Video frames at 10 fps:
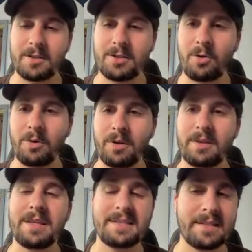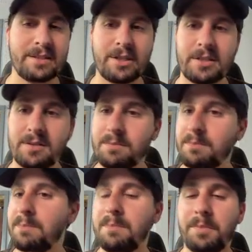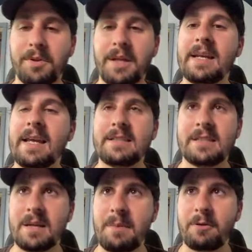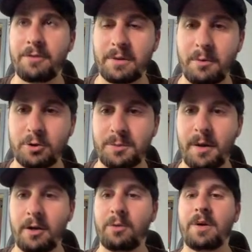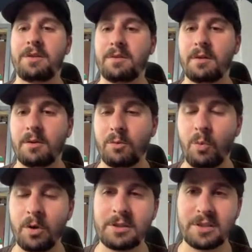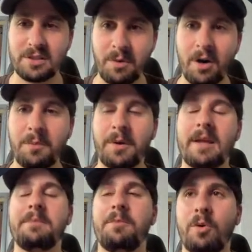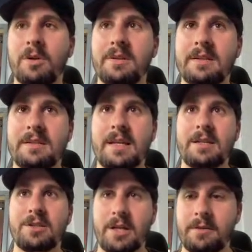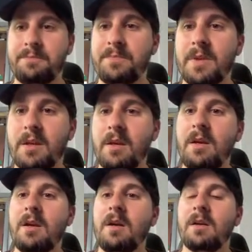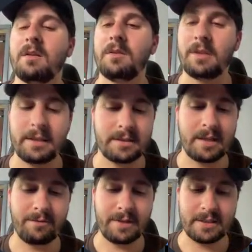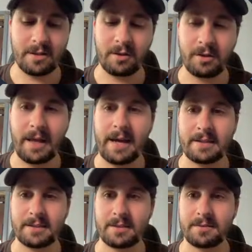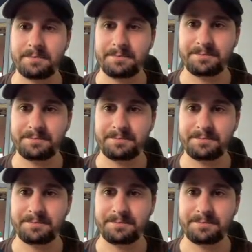So this is just plain HTML for the most part with one small but important distinction. Let's give this a class.